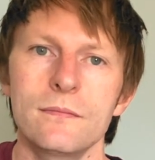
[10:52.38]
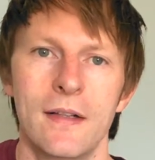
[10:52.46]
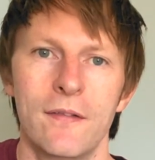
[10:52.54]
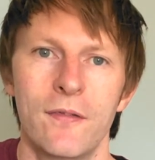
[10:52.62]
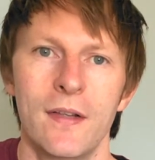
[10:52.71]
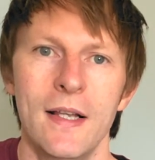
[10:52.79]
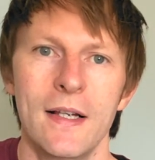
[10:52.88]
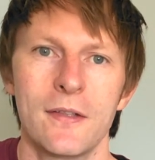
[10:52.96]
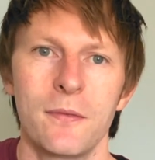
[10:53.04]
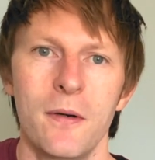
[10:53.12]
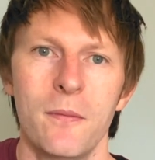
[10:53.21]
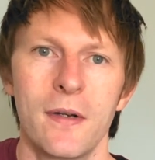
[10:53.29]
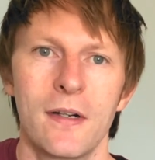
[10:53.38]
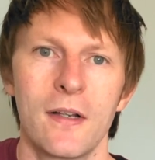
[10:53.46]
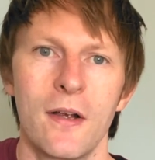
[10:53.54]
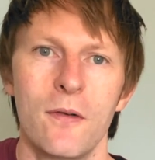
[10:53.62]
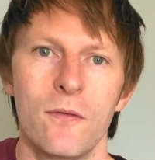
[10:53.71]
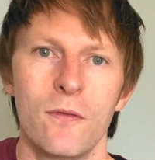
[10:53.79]
For the next one, we're going to
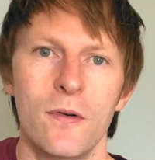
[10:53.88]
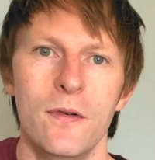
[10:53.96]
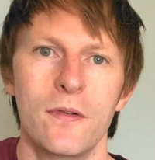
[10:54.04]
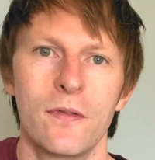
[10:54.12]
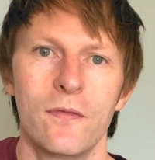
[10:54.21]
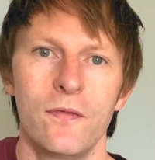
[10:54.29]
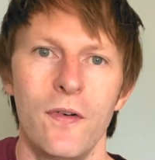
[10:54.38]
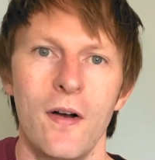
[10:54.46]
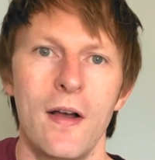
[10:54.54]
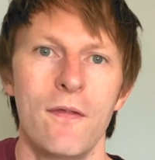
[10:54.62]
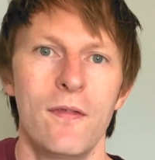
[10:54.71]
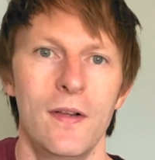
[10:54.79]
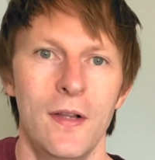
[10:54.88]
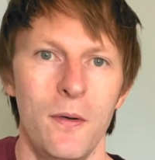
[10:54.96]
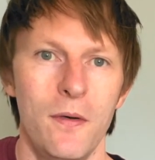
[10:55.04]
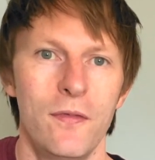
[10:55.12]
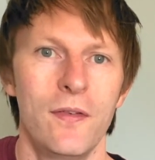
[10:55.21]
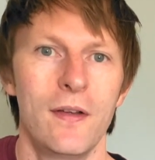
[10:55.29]
go root 5
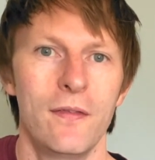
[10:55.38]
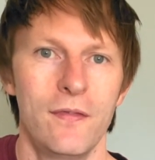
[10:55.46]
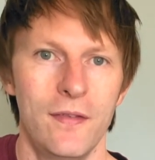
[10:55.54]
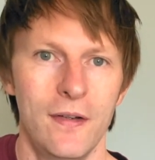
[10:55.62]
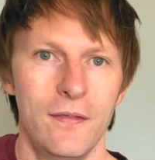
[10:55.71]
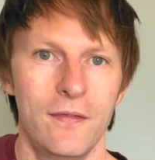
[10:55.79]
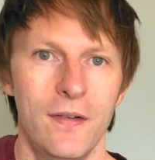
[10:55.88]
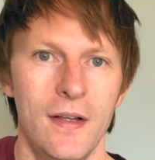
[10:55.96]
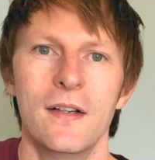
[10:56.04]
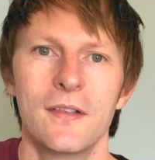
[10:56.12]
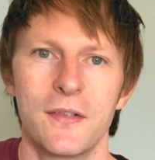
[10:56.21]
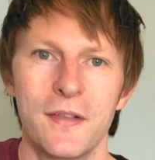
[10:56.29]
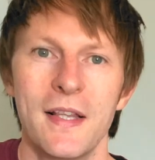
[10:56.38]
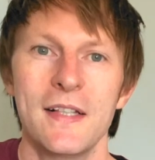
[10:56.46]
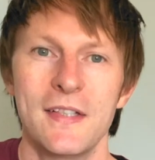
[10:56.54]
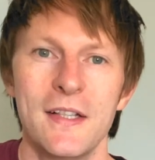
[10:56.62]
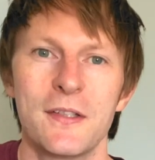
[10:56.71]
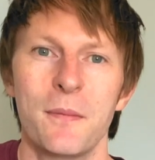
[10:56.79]
lower 5th. So
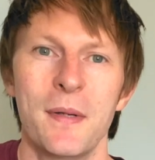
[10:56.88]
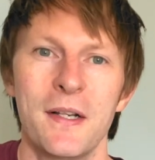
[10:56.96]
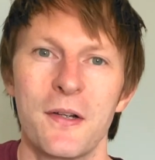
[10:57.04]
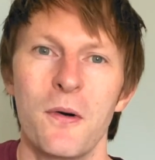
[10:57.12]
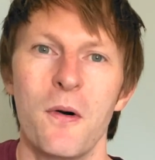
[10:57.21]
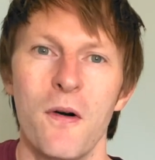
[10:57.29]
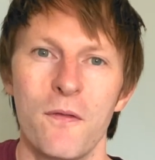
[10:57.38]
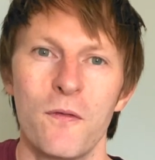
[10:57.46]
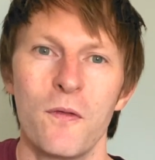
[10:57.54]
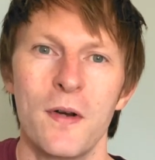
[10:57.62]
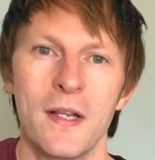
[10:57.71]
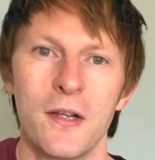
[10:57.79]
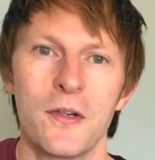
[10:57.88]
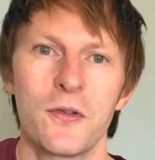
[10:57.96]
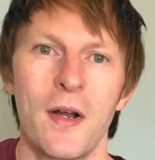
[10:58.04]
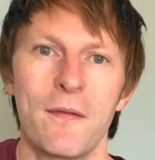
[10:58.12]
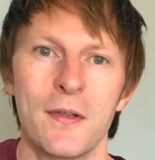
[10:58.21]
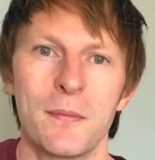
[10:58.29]
this is the pinnacle of really good
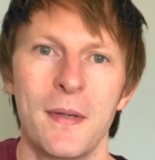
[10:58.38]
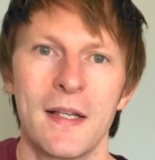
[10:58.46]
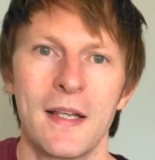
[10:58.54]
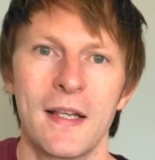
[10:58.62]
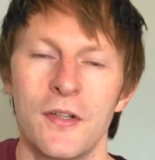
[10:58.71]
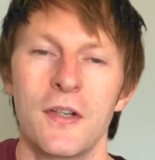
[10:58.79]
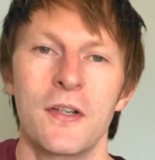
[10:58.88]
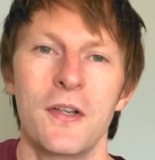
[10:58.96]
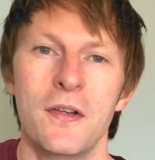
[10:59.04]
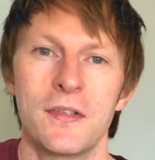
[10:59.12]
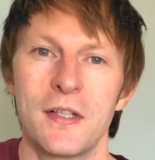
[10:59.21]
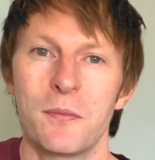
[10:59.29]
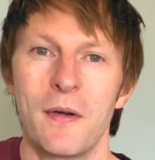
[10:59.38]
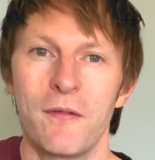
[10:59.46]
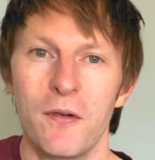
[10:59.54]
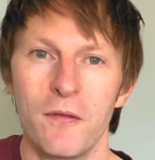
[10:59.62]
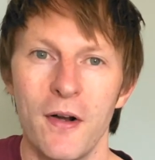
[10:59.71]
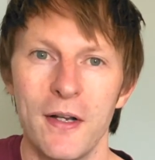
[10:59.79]
Travis picking. You can use this
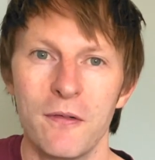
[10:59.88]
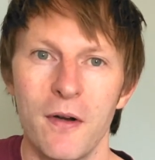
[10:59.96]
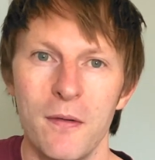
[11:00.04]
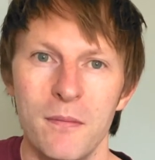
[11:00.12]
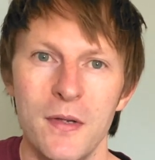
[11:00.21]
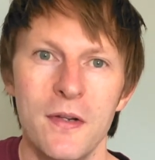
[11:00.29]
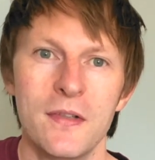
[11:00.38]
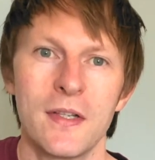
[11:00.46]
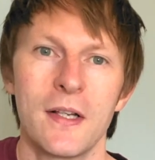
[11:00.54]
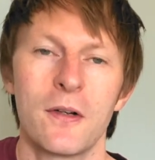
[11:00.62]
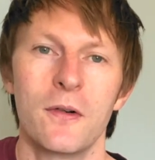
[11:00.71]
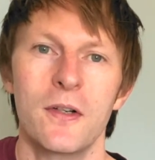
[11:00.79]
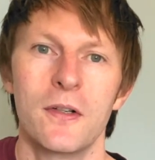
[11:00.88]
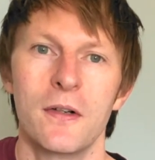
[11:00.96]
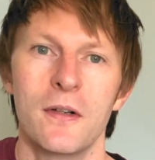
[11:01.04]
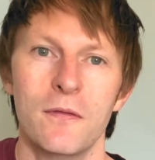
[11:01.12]
whether you're writing your own music or you're doing an